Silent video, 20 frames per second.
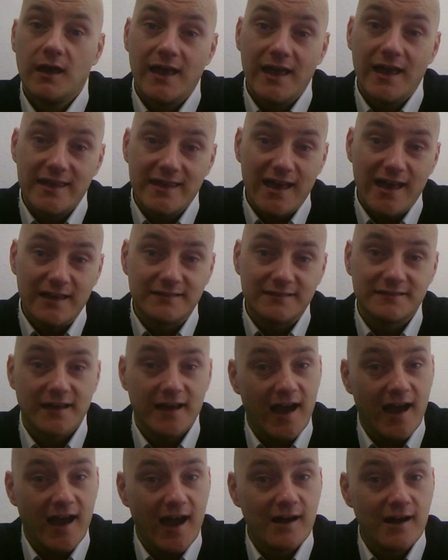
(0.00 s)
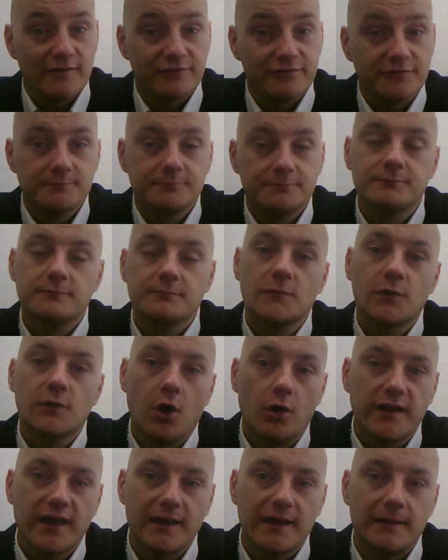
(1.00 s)
Yes, I have.
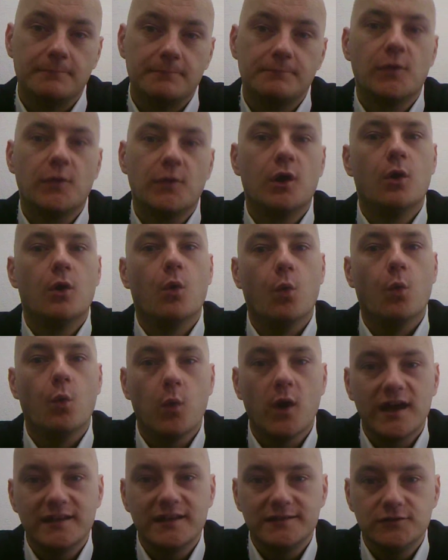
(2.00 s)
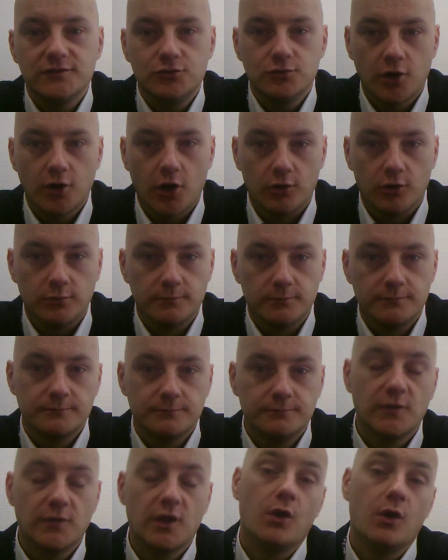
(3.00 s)
Okay, where did you go?
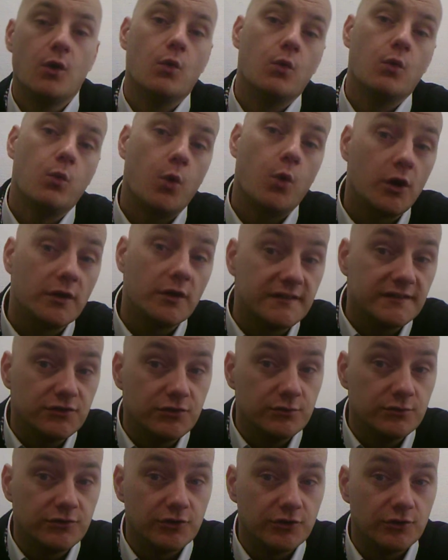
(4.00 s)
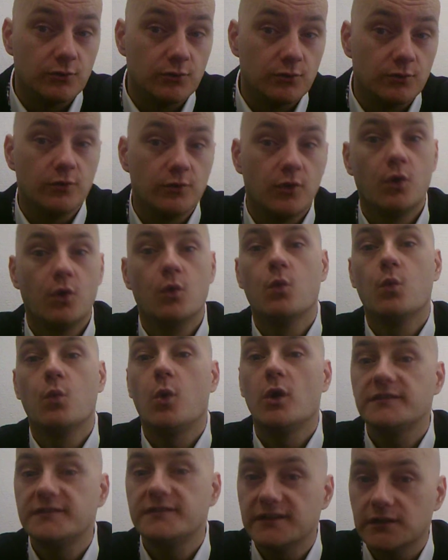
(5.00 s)
What did you do?
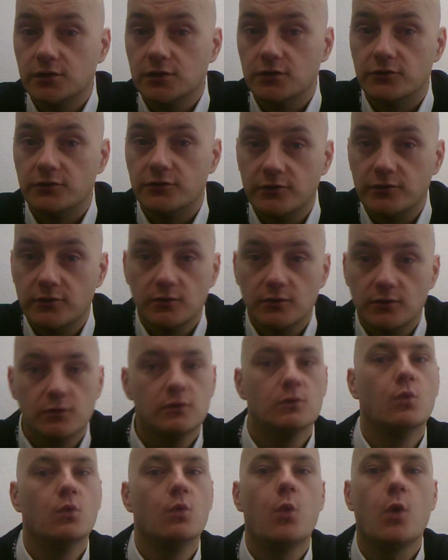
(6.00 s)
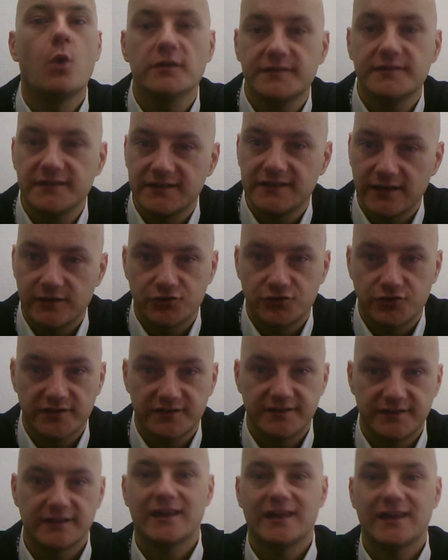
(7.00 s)
Was it good? Was it
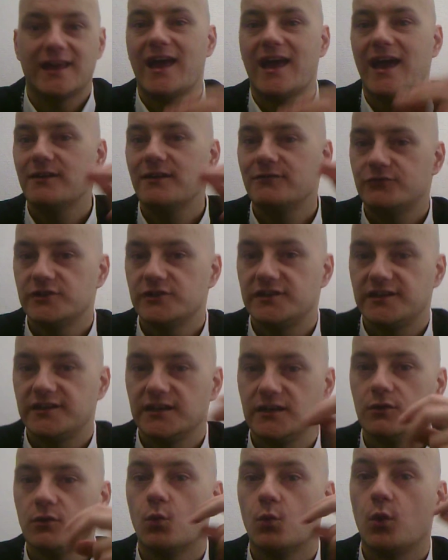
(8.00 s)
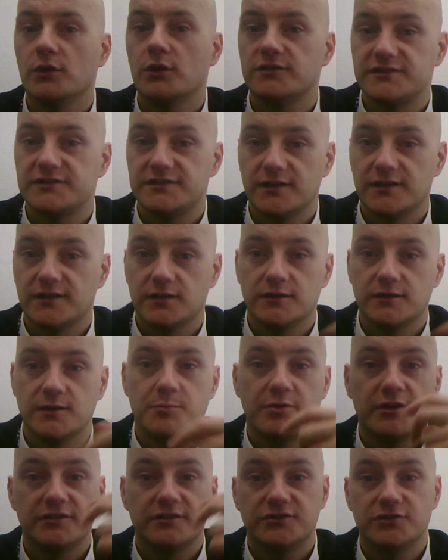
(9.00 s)
interesting? Everything, once the
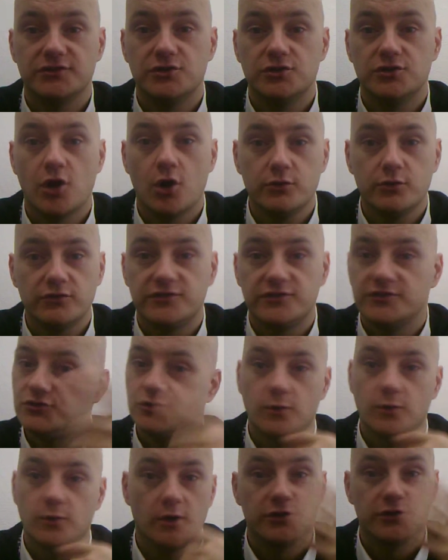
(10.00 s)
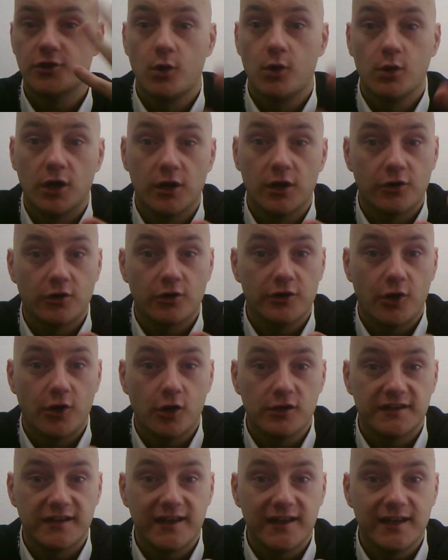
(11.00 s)
person knows that you are no longer on
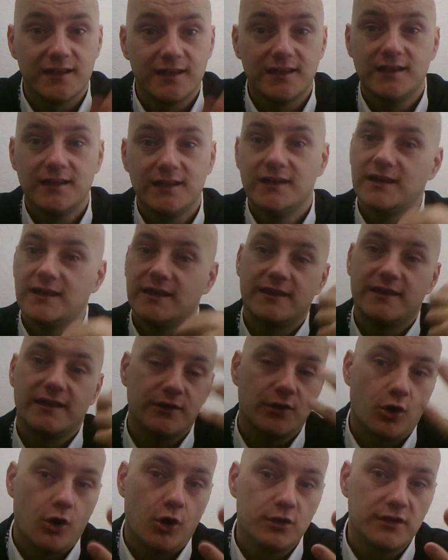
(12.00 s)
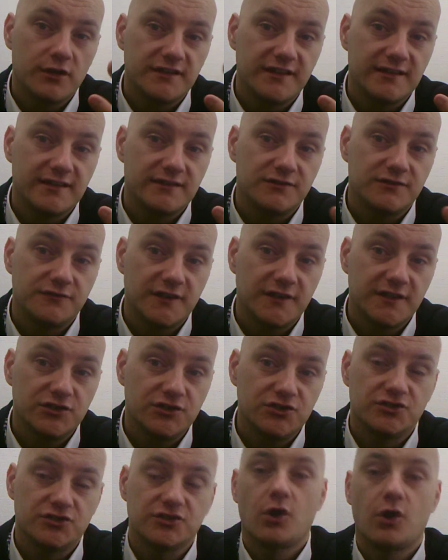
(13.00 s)
holiday, that your holiday is
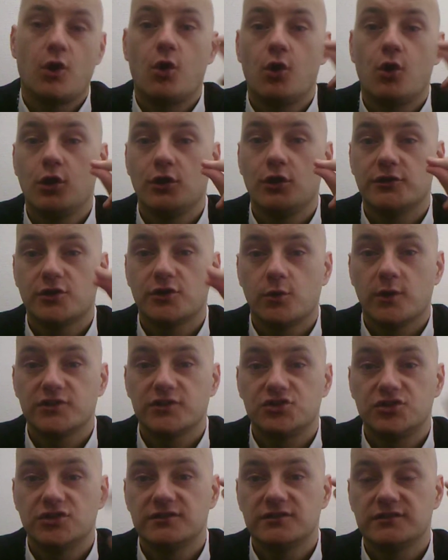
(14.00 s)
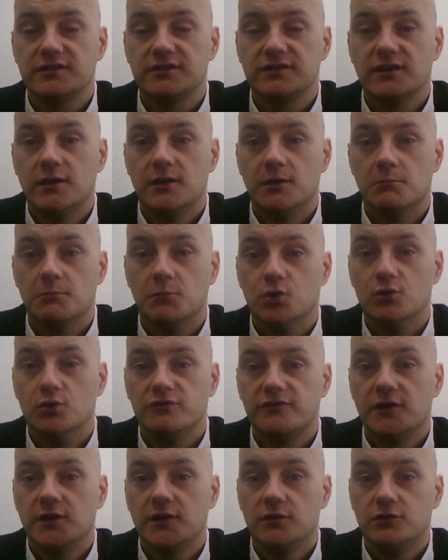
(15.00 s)
finished, all the questions move
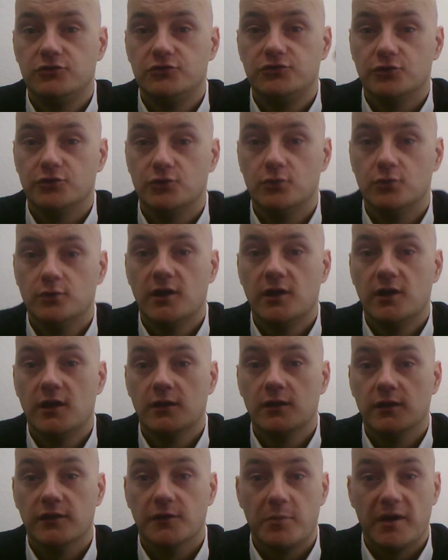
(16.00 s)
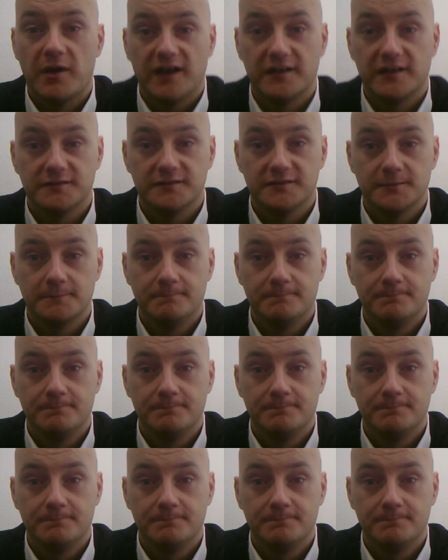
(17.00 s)
to the past.